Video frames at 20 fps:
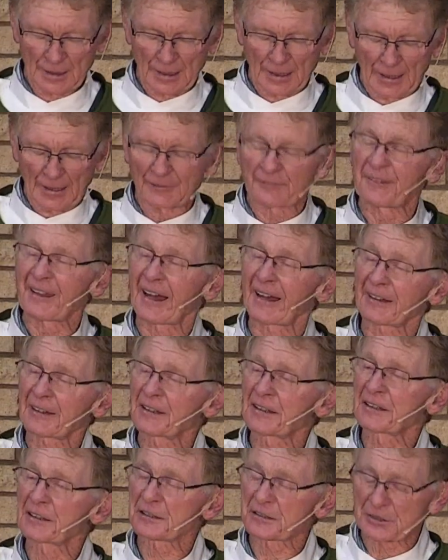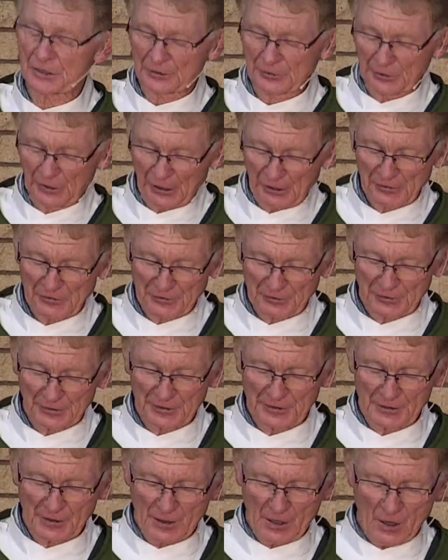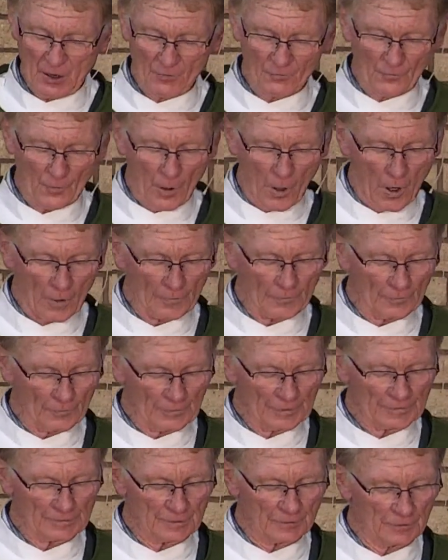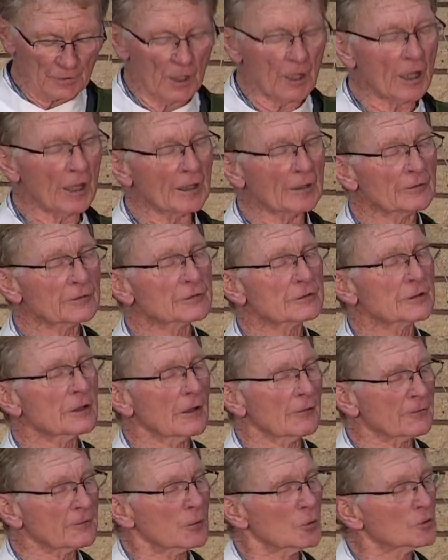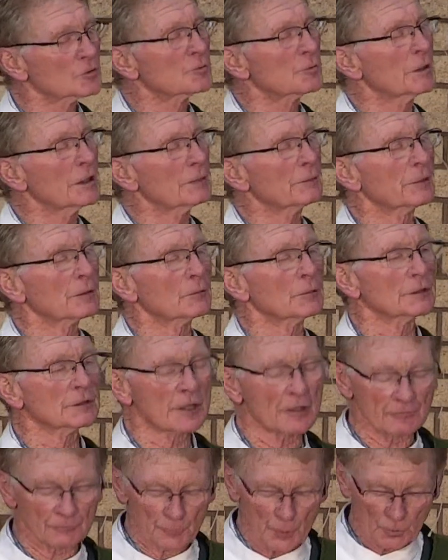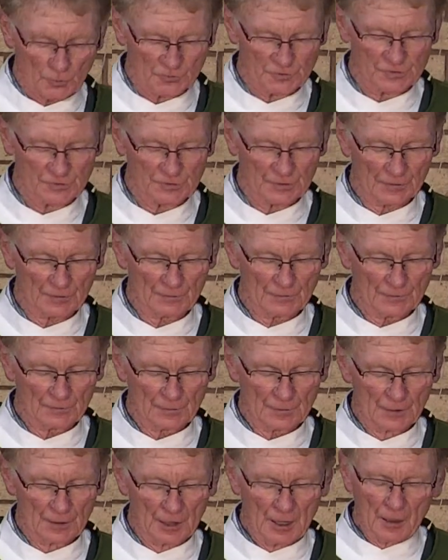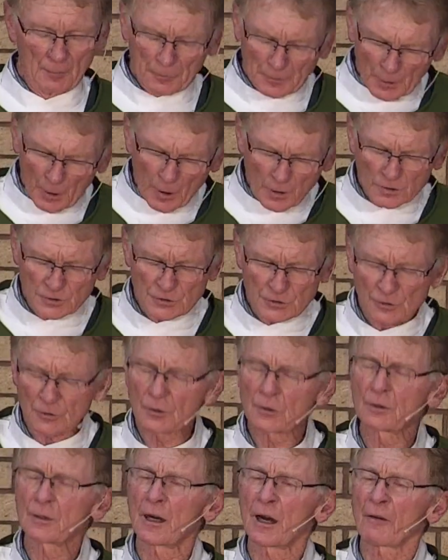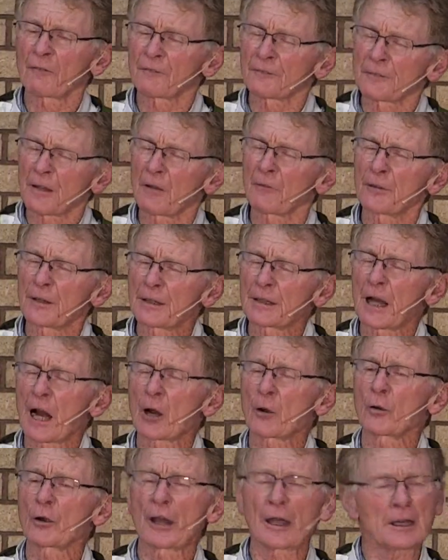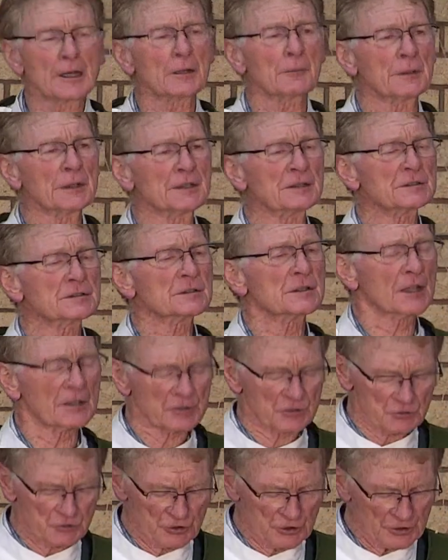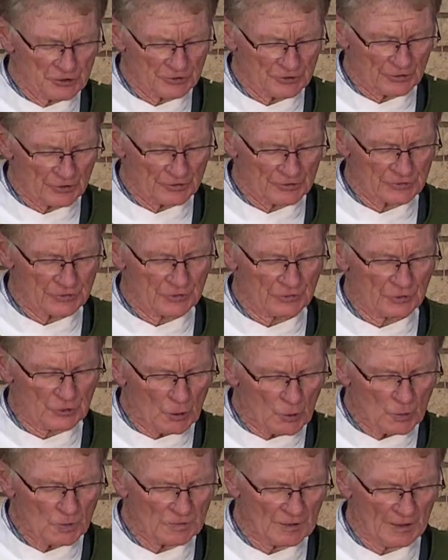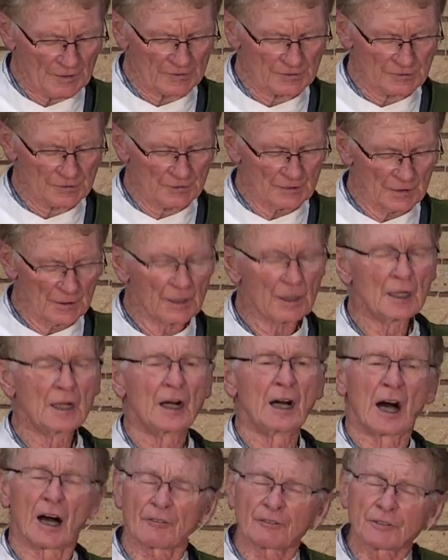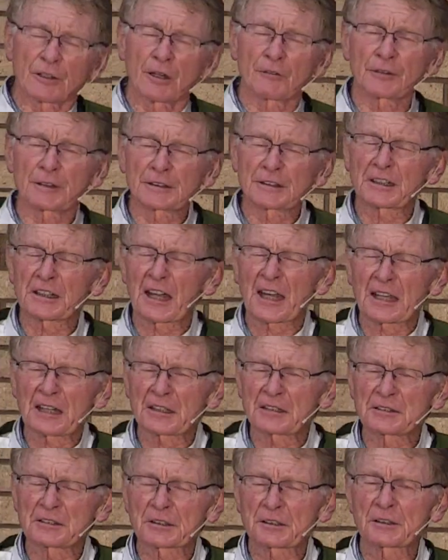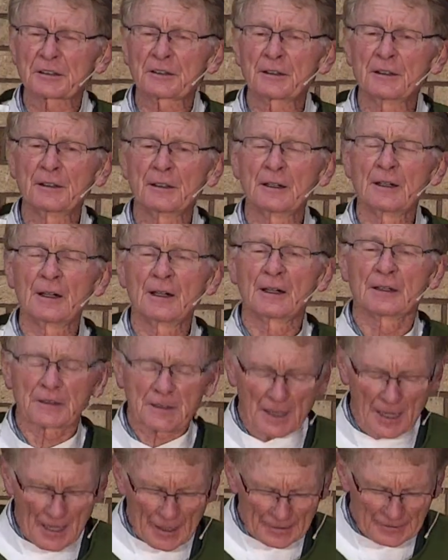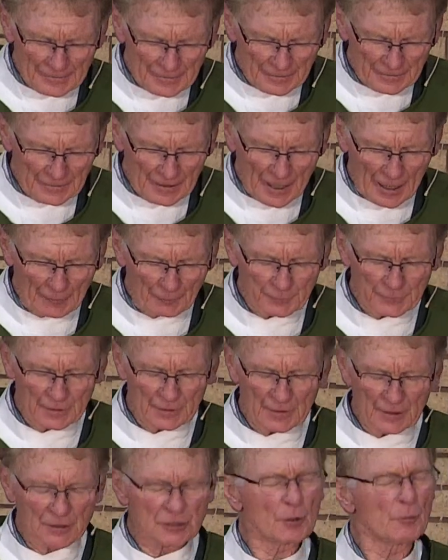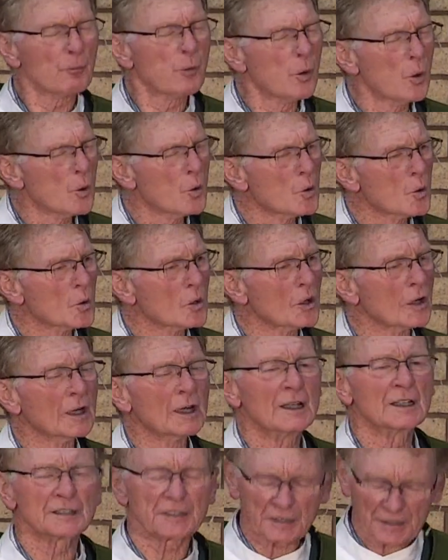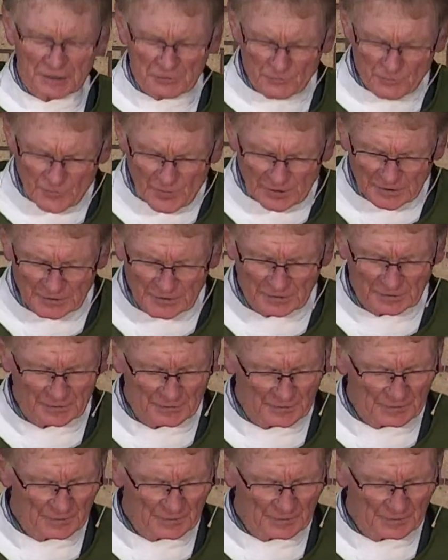And that is an ethic of honoring the lives of those people we love most, but also of loving our enemies as Jesus told us, of loving the aged, the handicapped, the poor, the convicted,